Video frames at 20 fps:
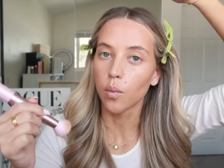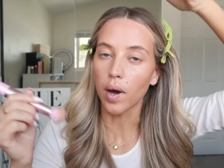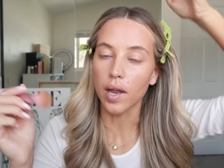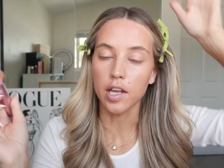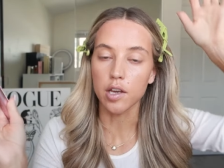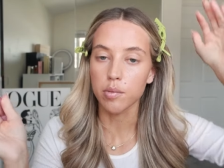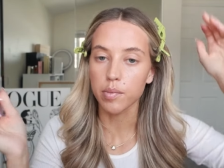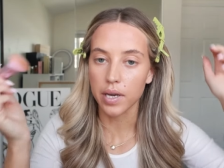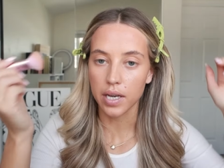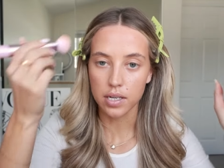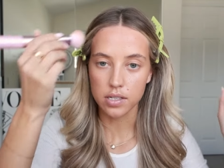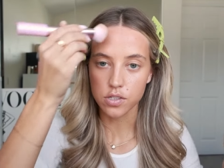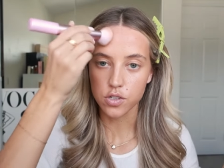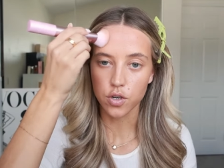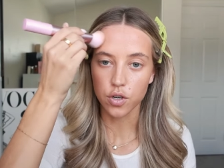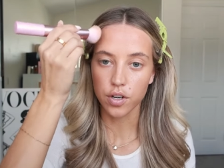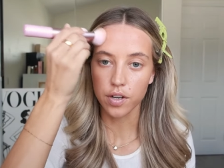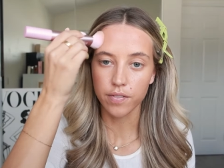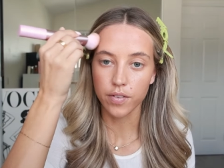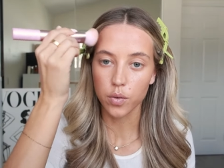wedding bands
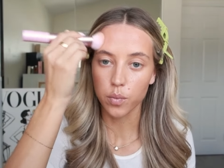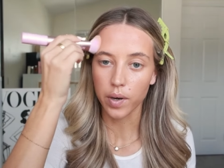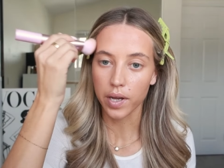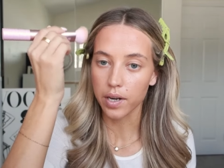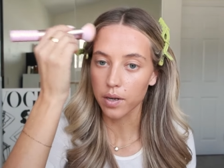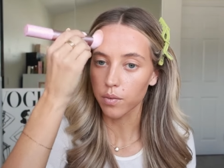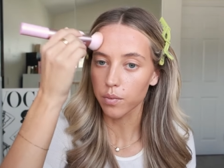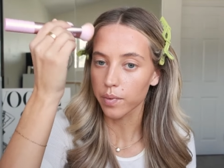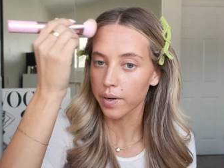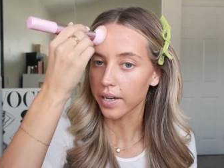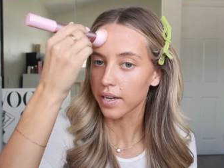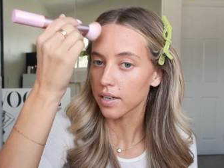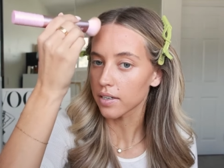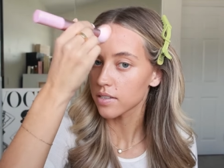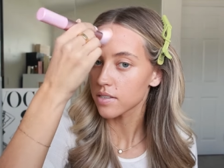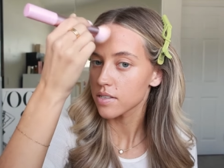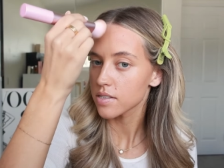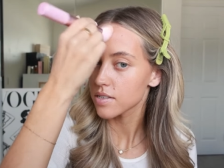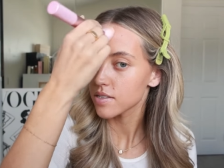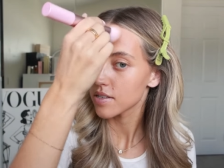or even wedding
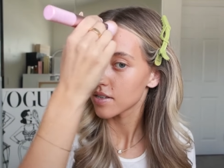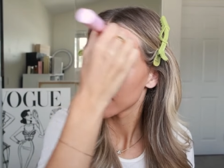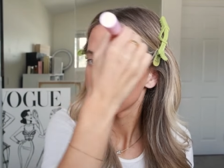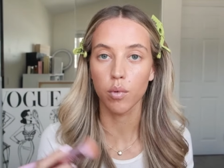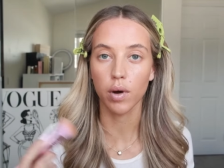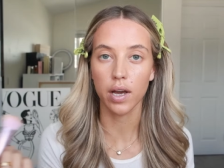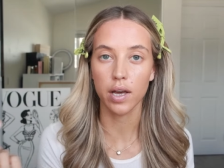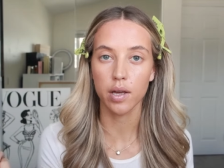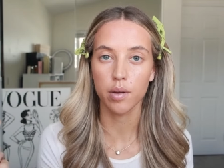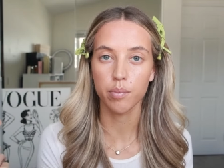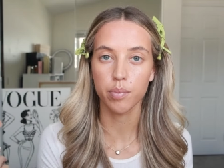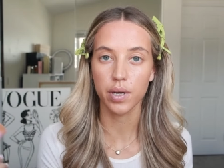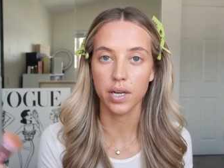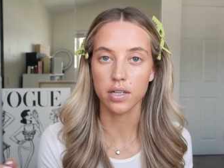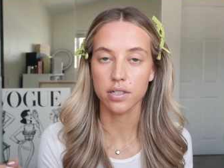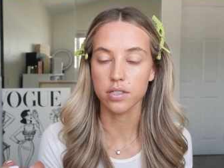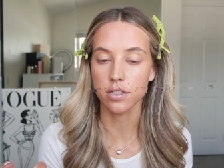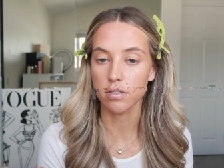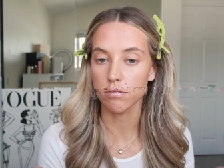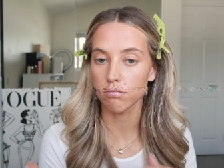rings. Wyatt
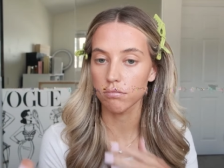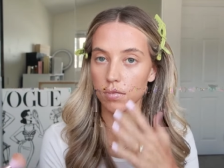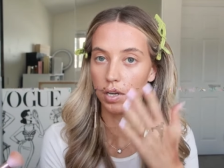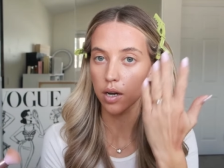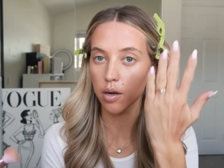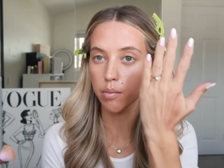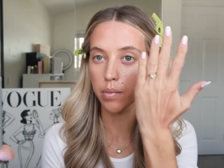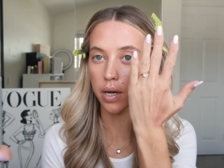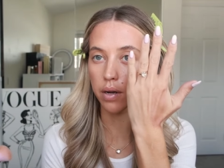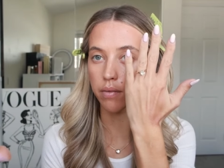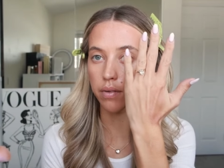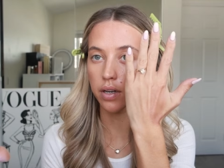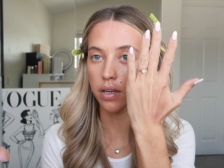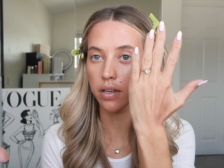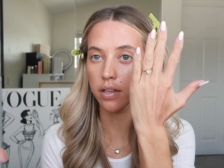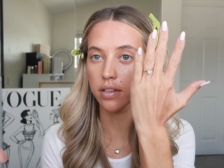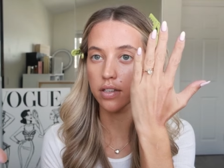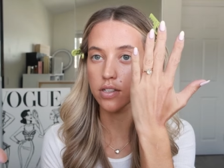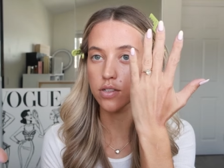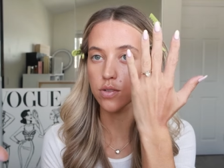picked out my
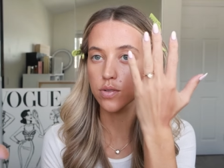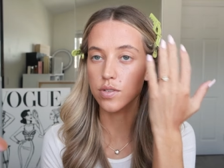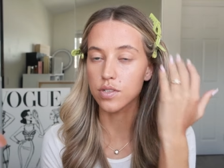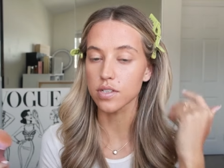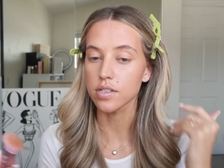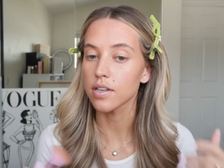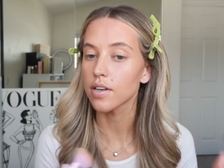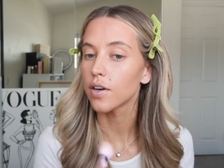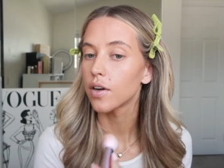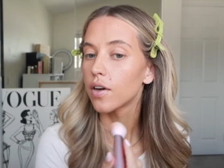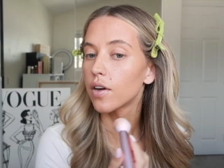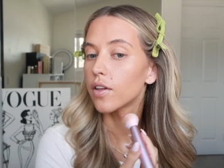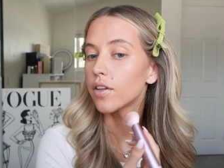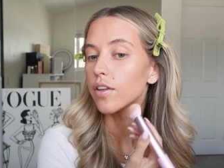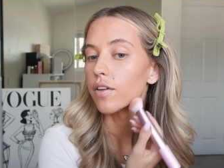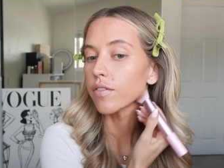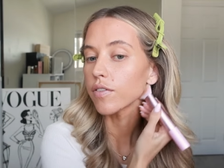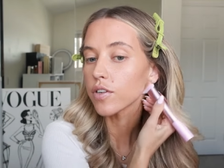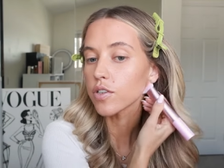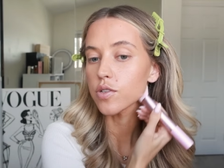ring and this was
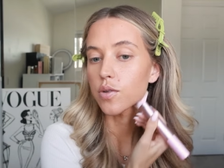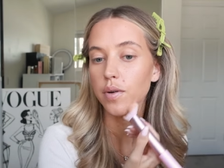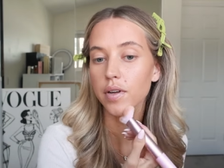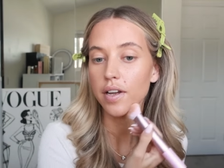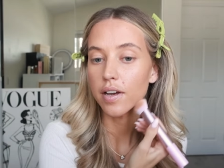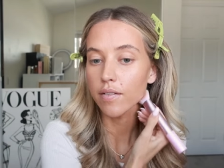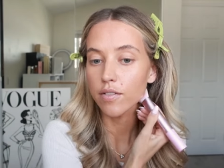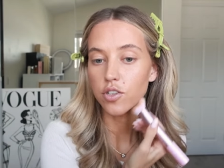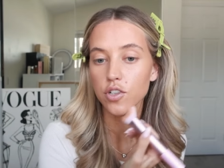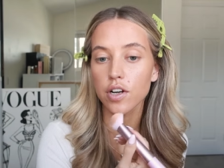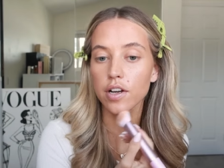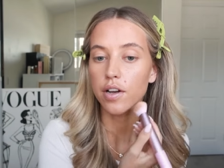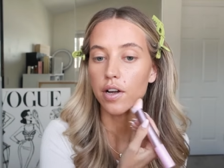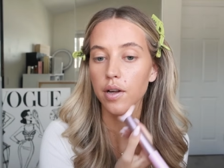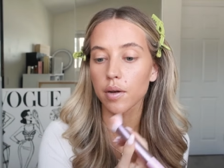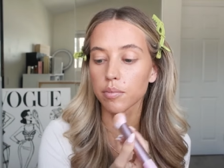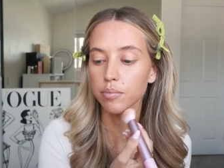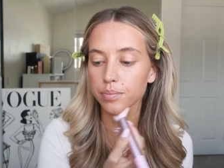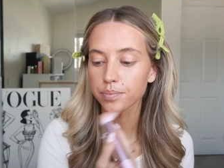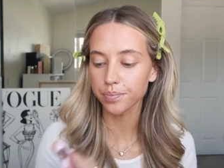the first one I ever tried
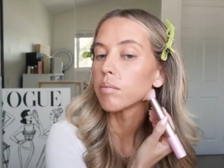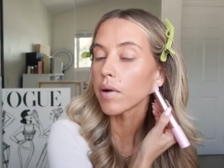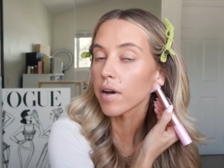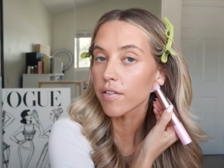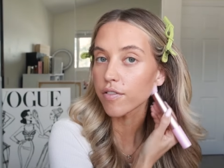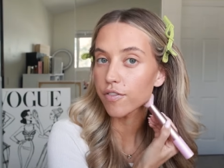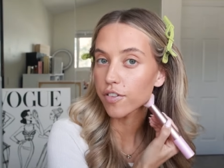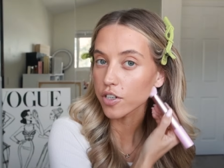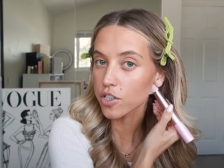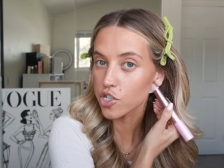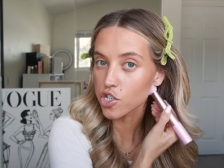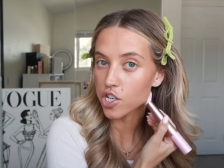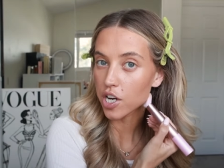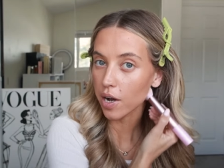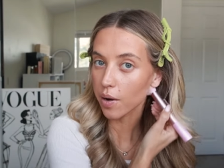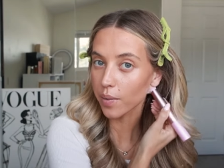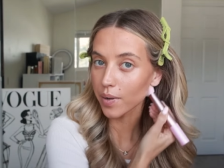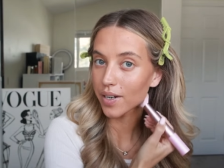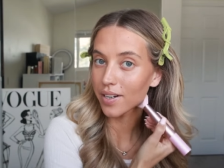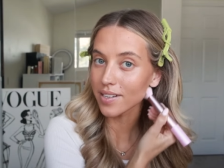on. My first
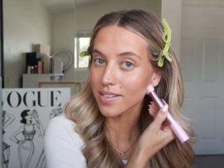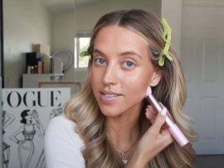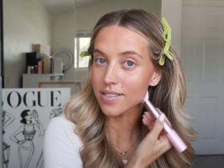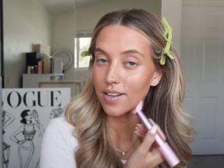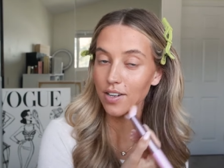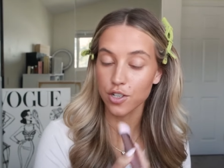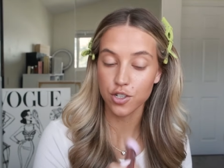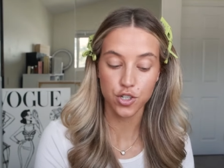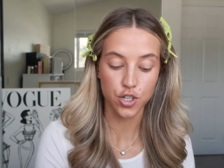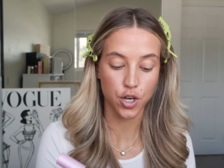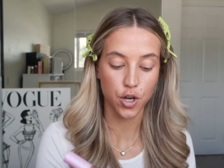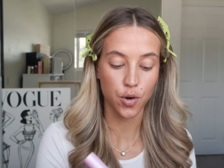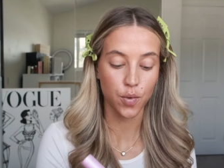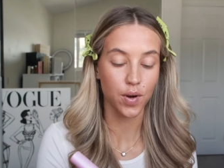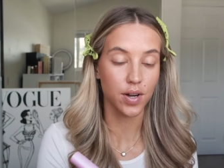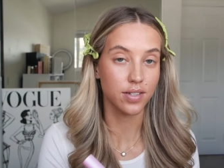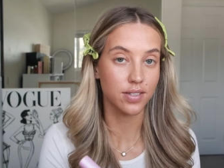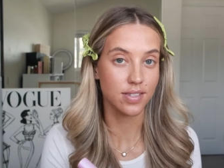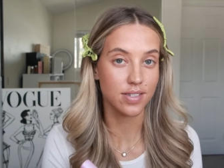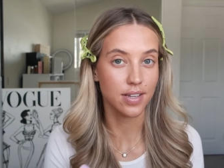shower is also
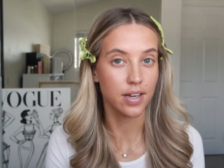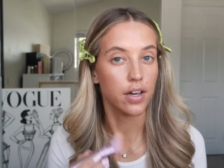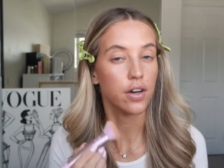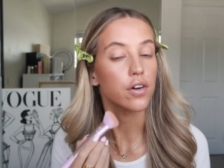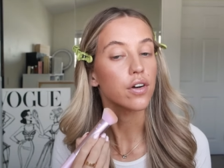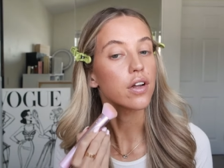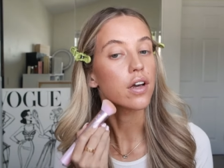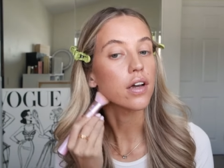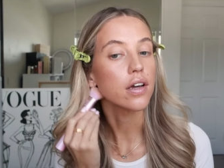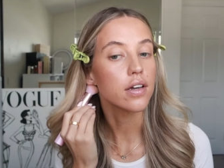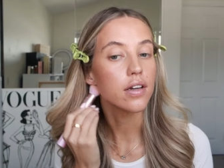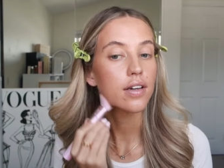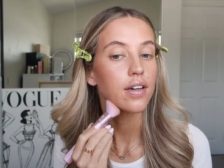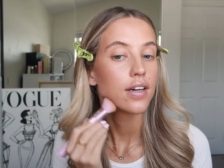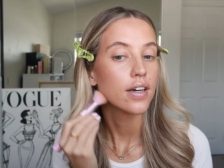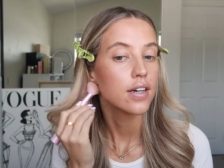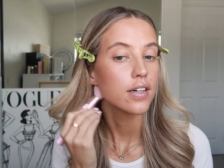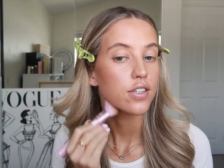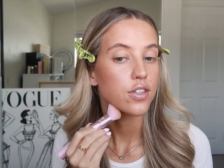on Saturday.